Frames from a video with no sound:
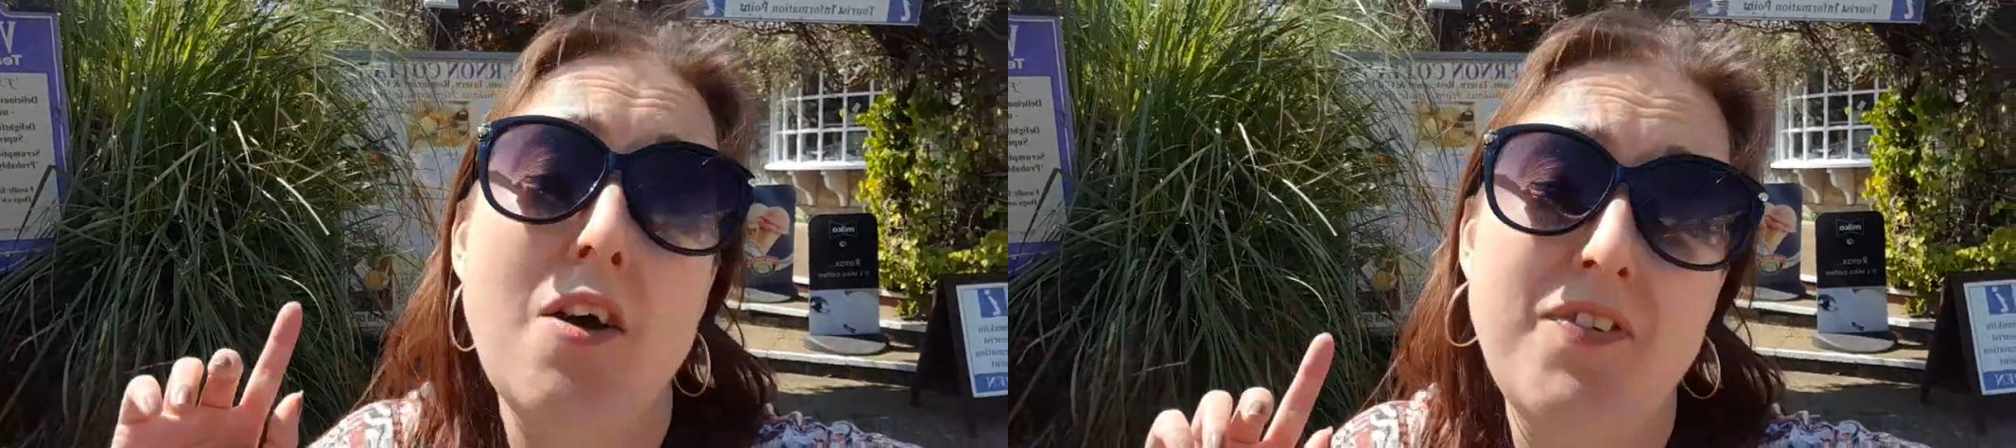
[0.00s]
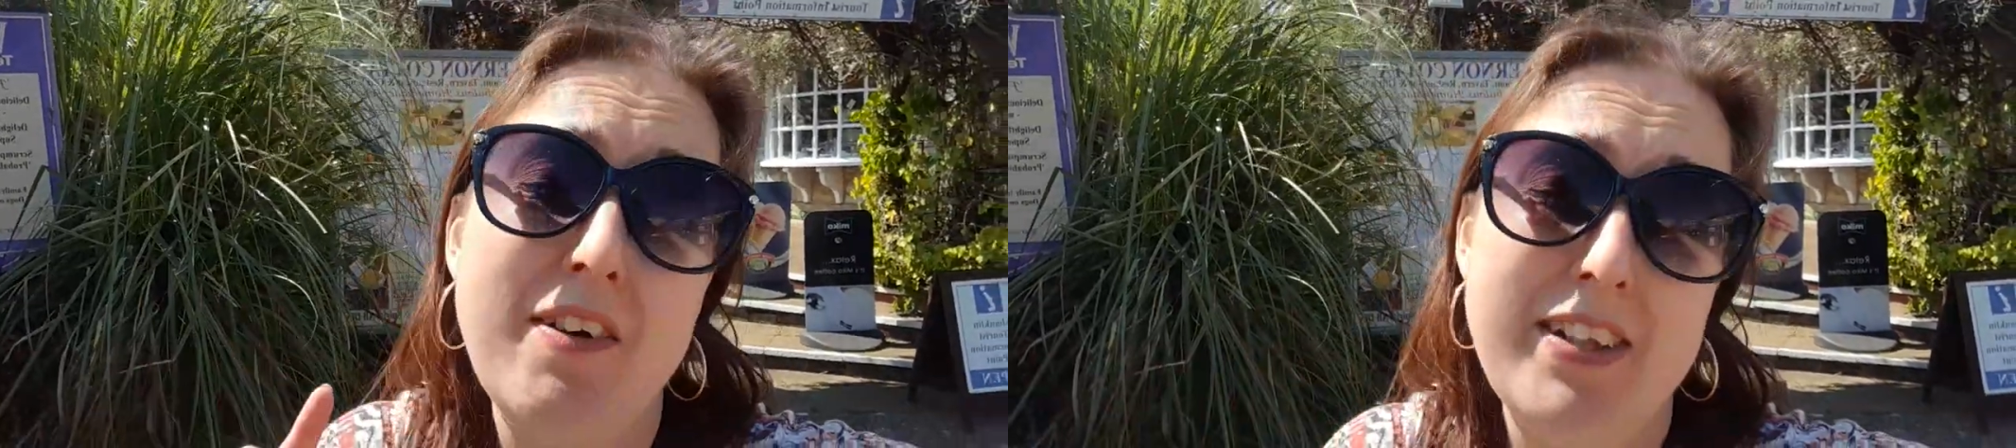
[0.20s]

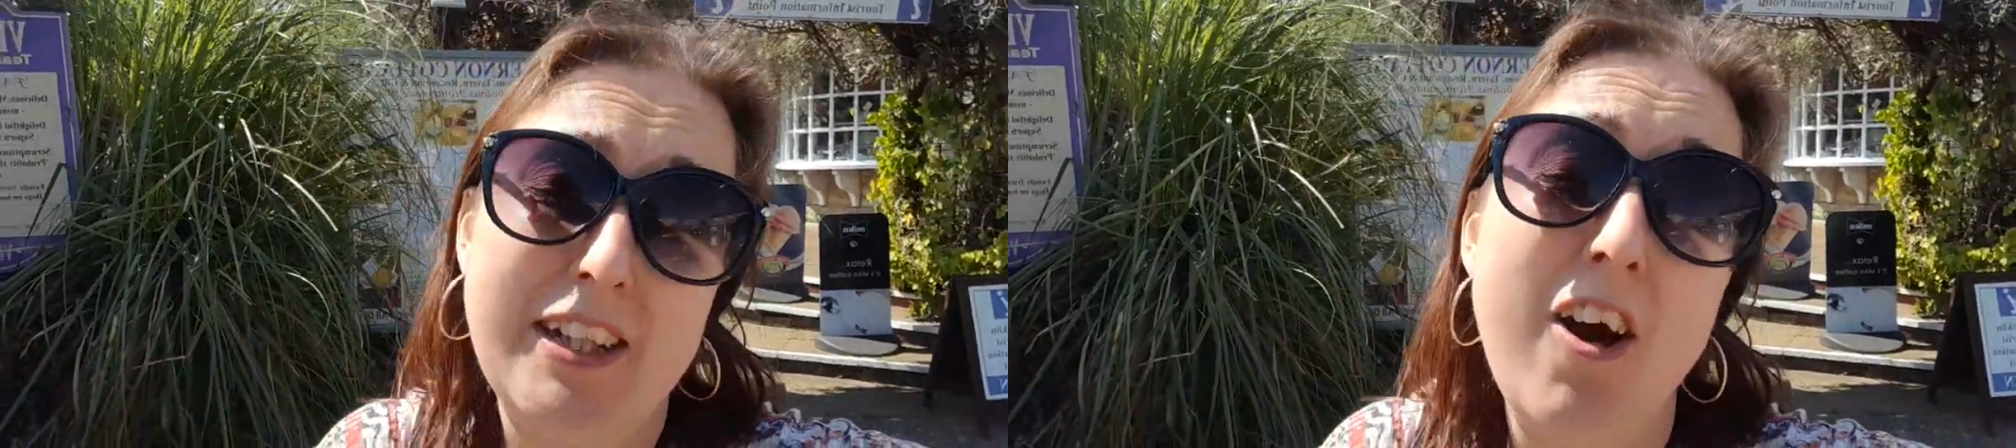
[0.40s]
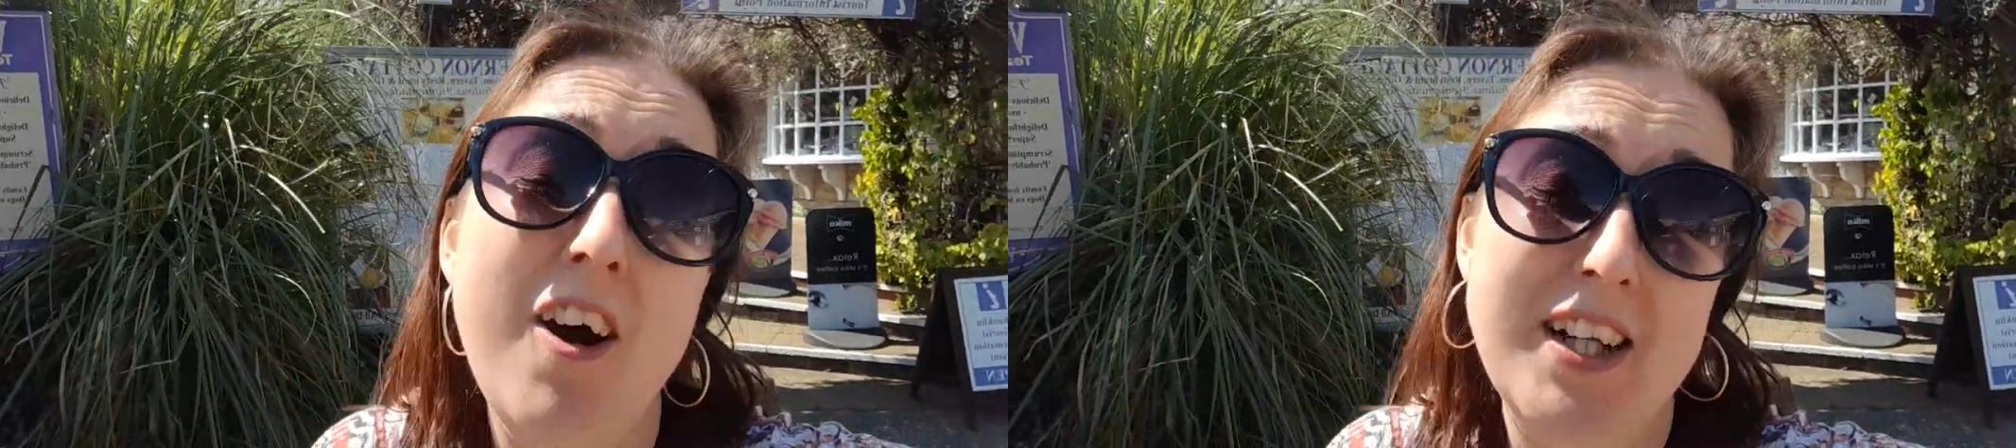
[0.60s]
very
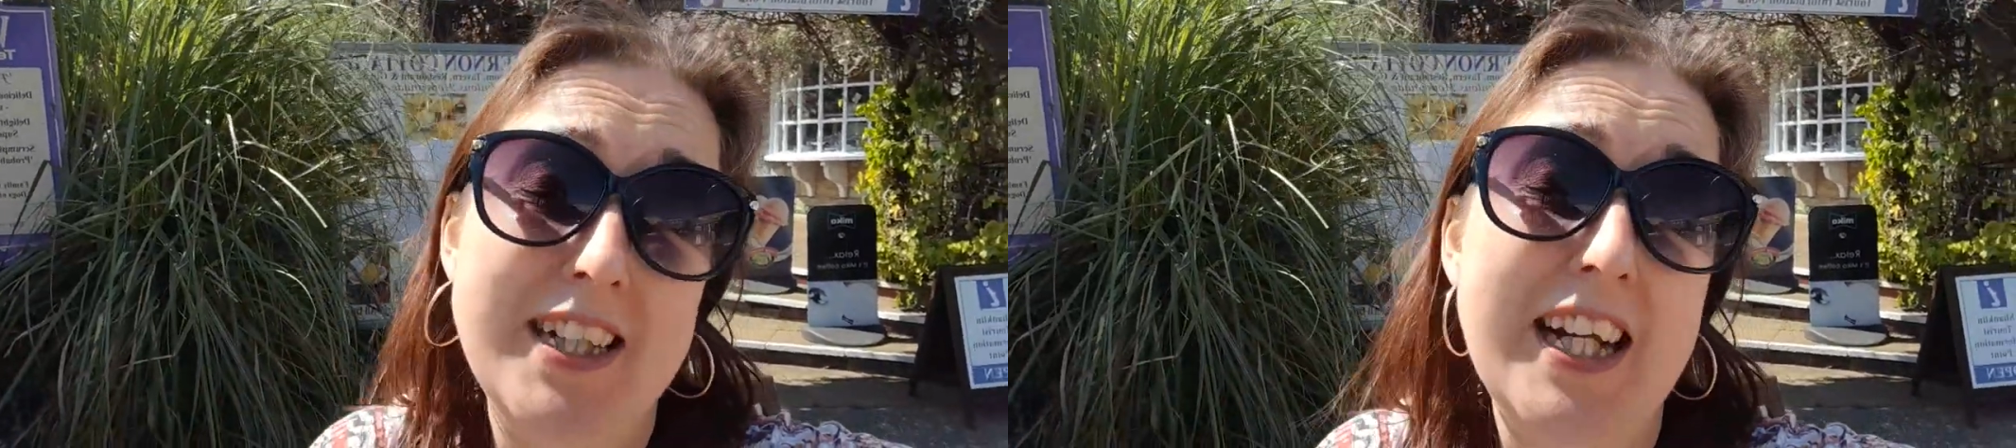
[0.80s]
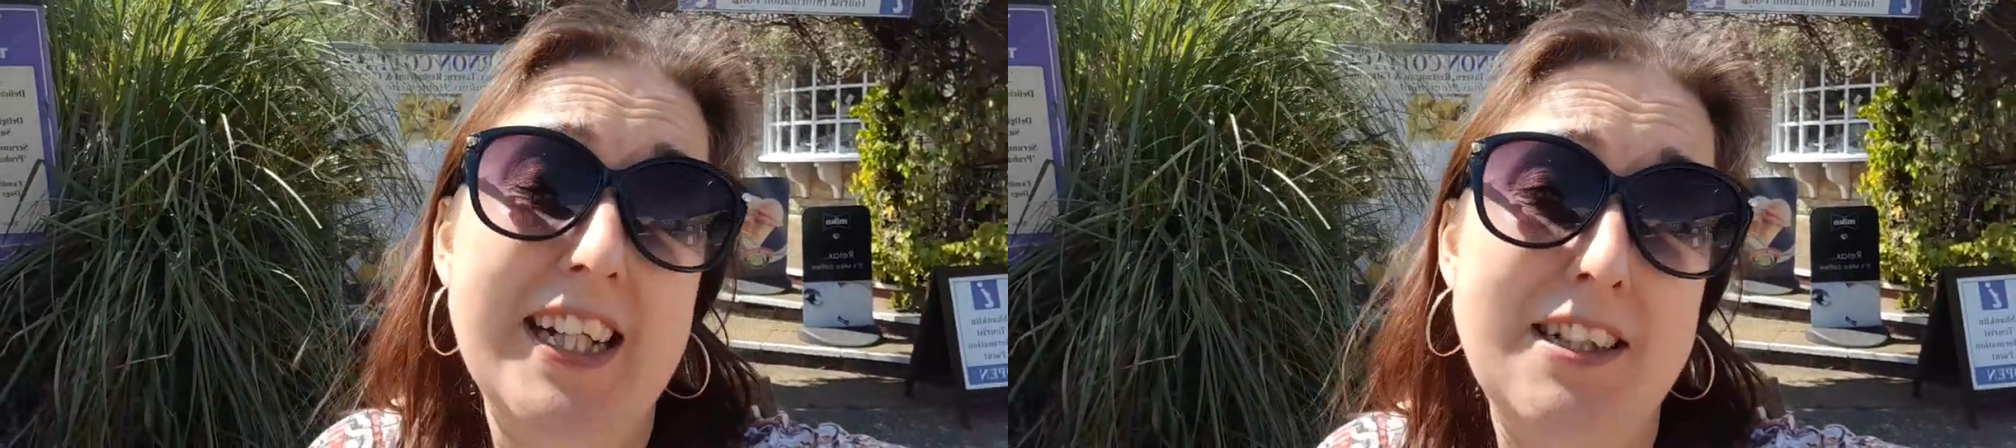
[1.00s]

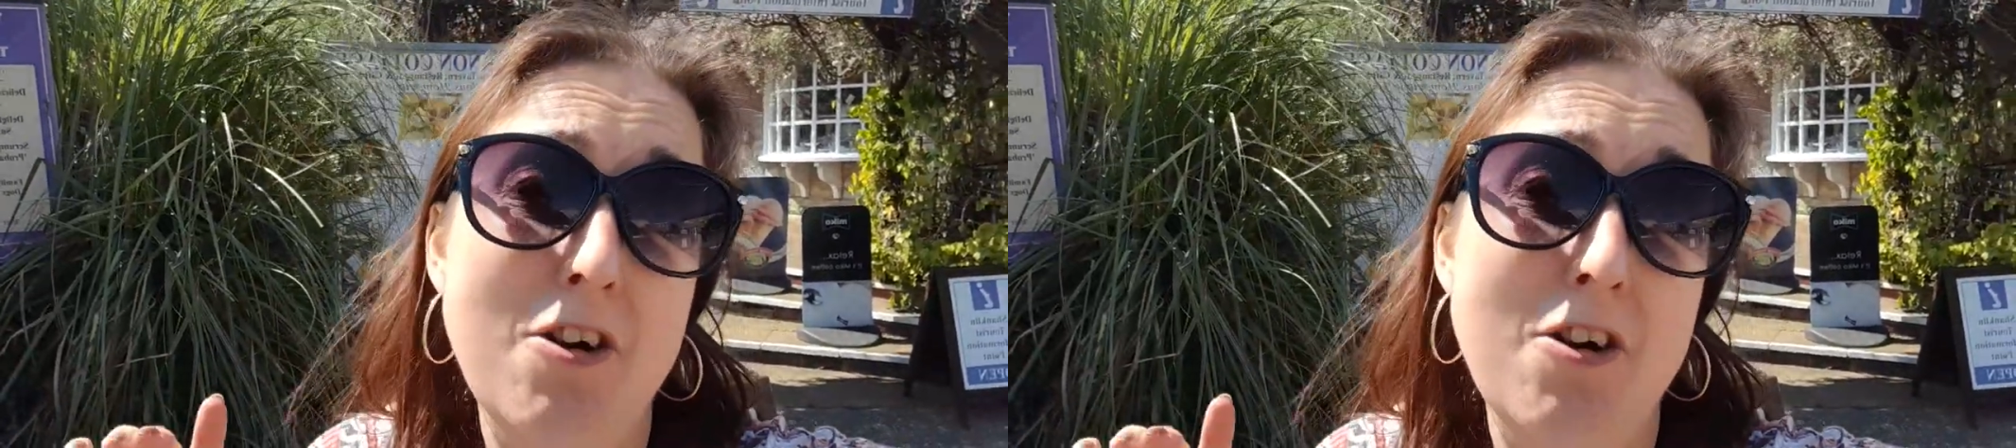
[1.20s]
kindly